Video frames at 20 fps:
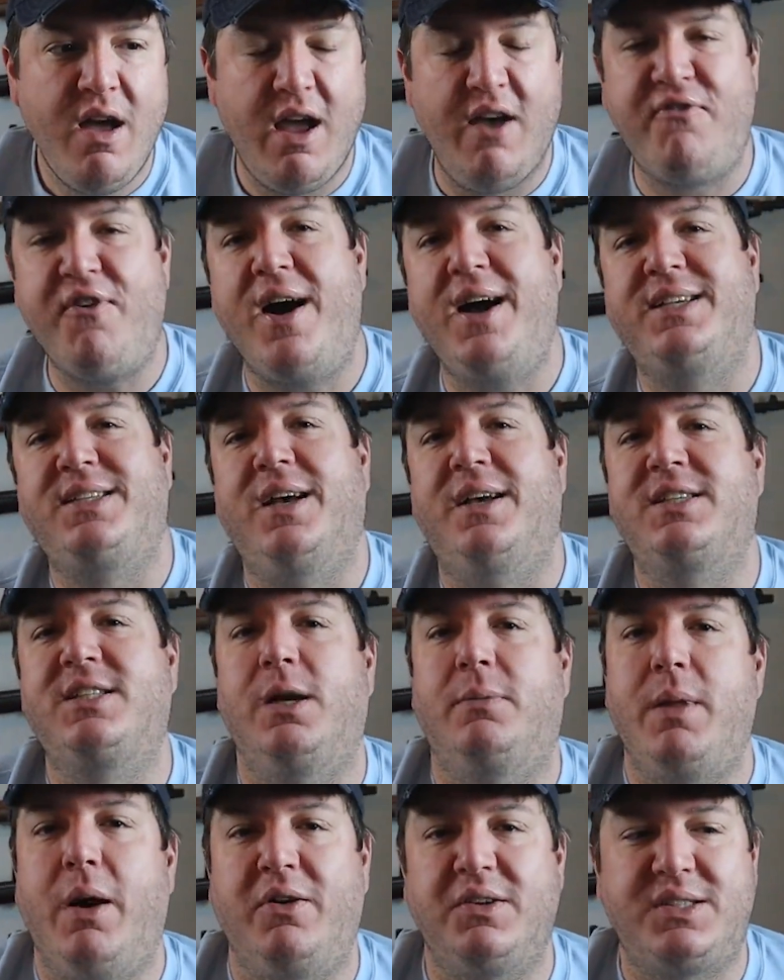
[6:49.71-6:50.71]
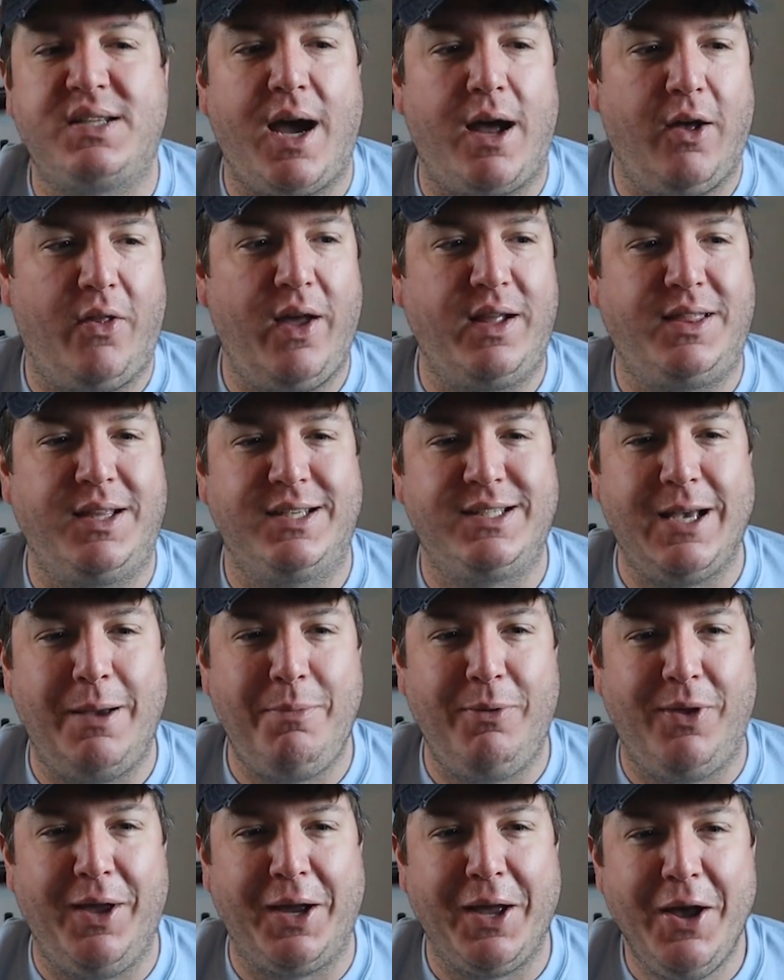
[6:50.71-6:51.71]
If I saw something that was titled like this,
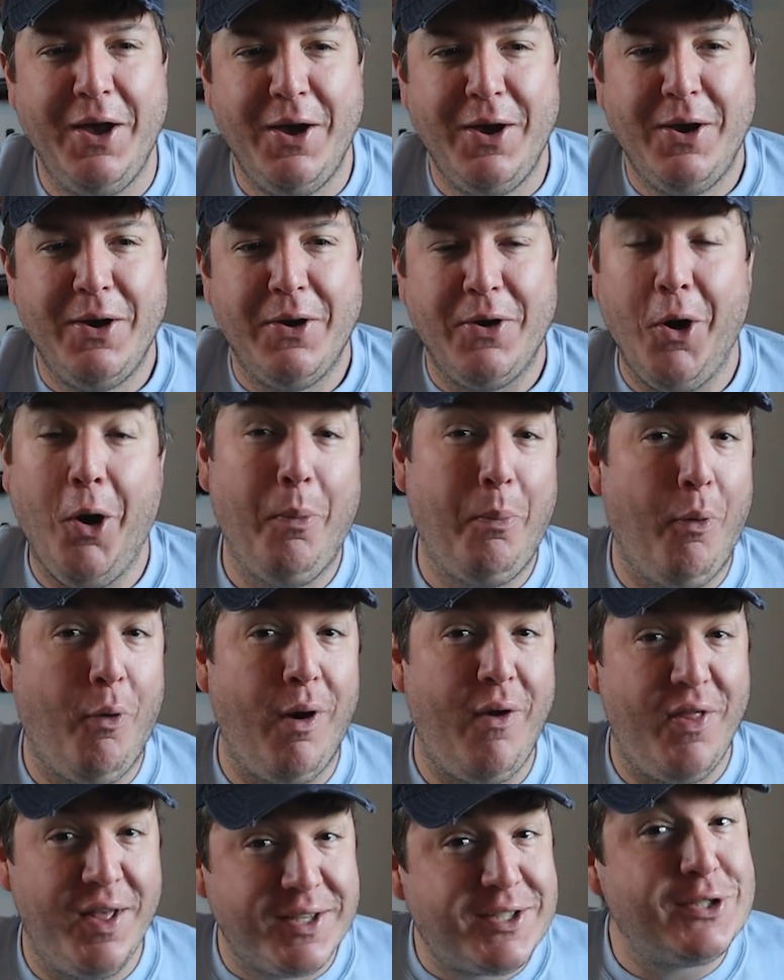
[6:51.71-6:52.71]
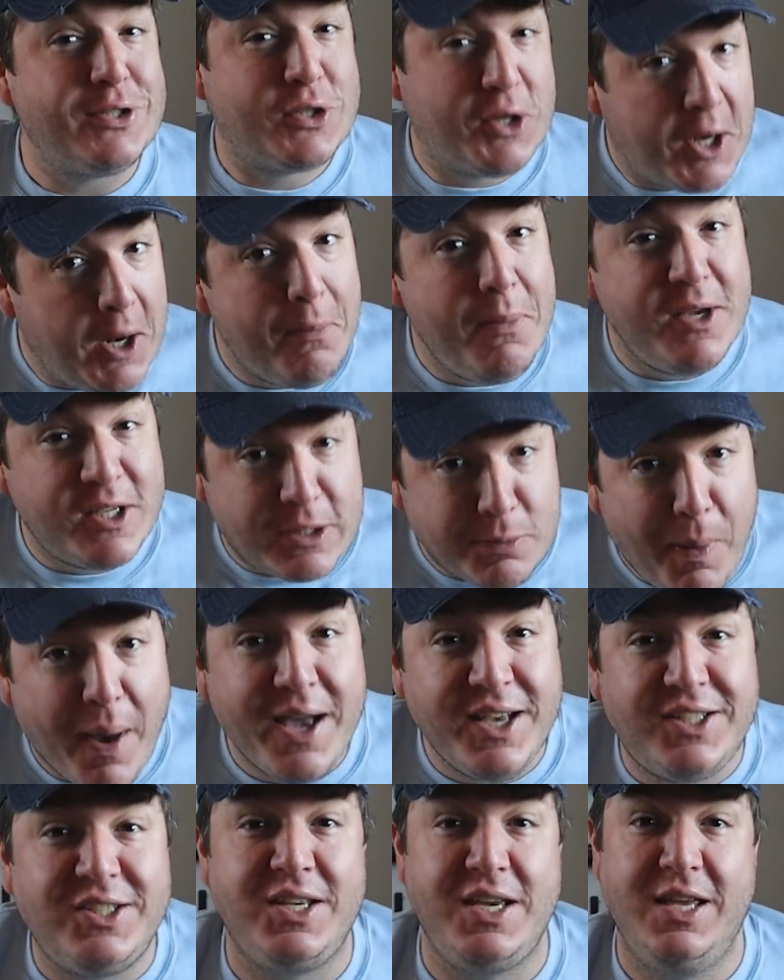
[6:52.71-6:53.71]
I'd be like, oh boy, this is going to be
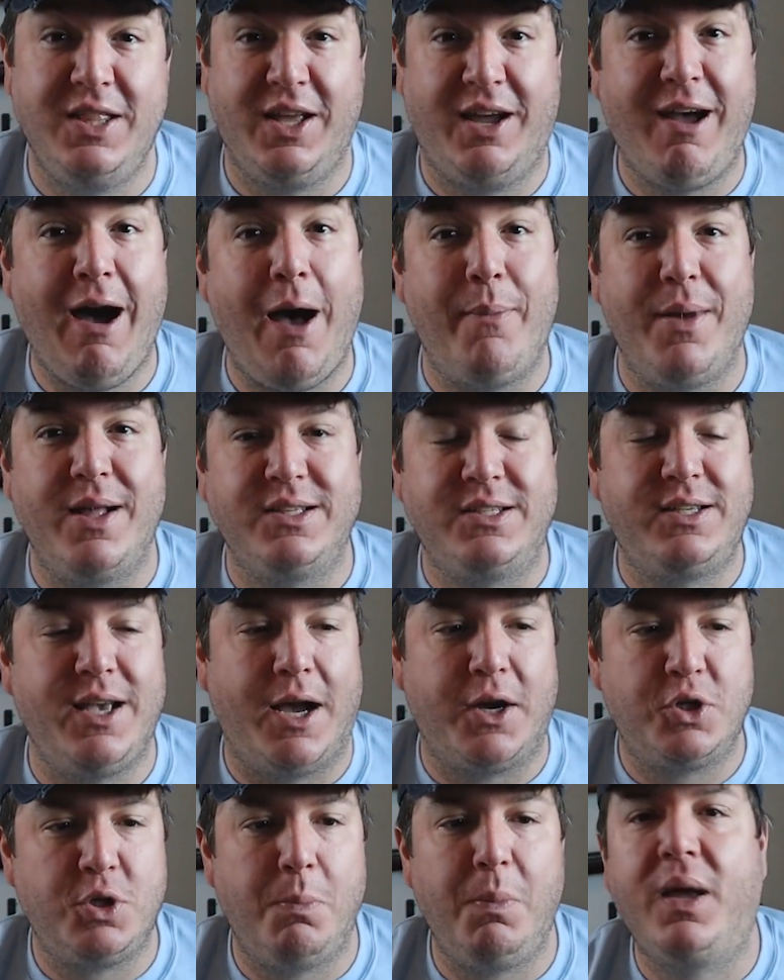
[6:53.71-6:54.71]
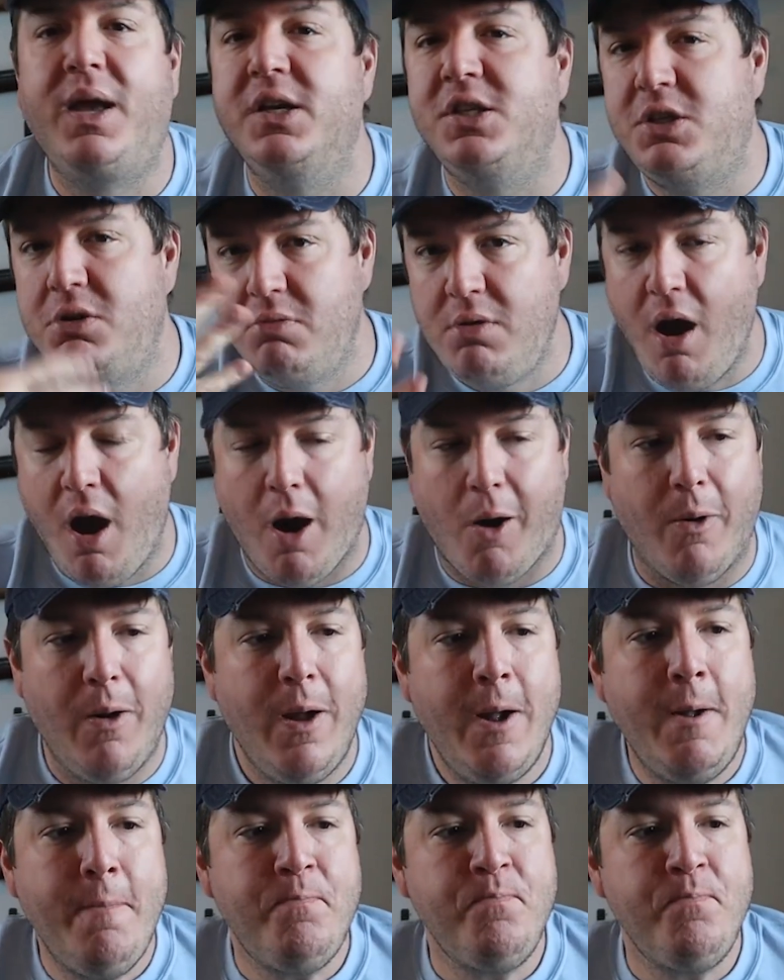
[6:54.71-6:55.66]
spicy in the comment section because you know.